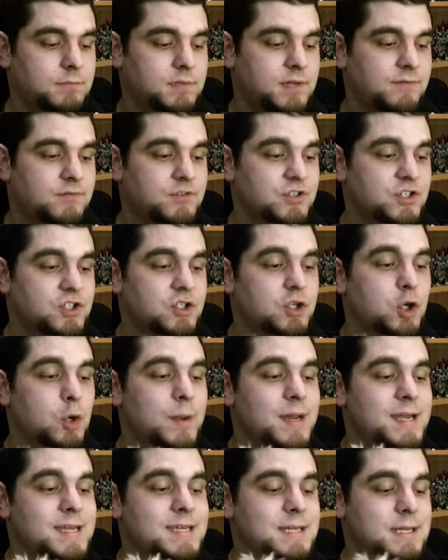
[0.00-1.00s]
difference
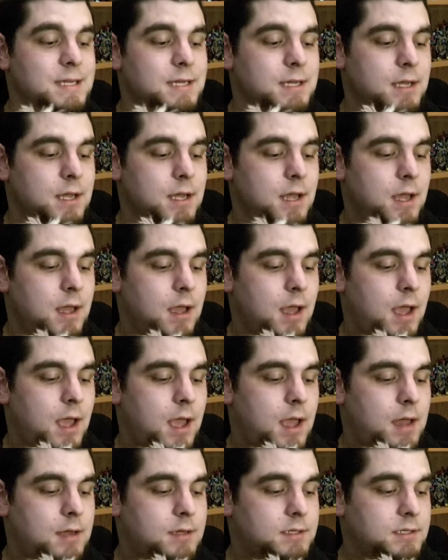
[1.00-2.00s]
to it.
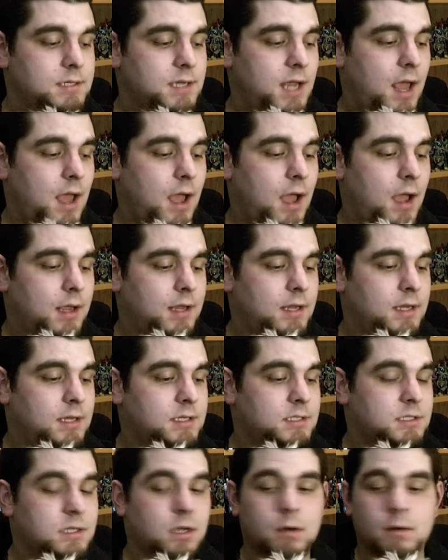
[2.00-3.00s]
And yeah,
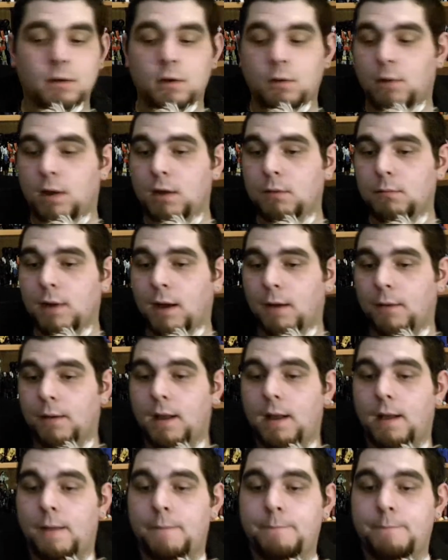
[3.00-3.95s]
he's going quite well.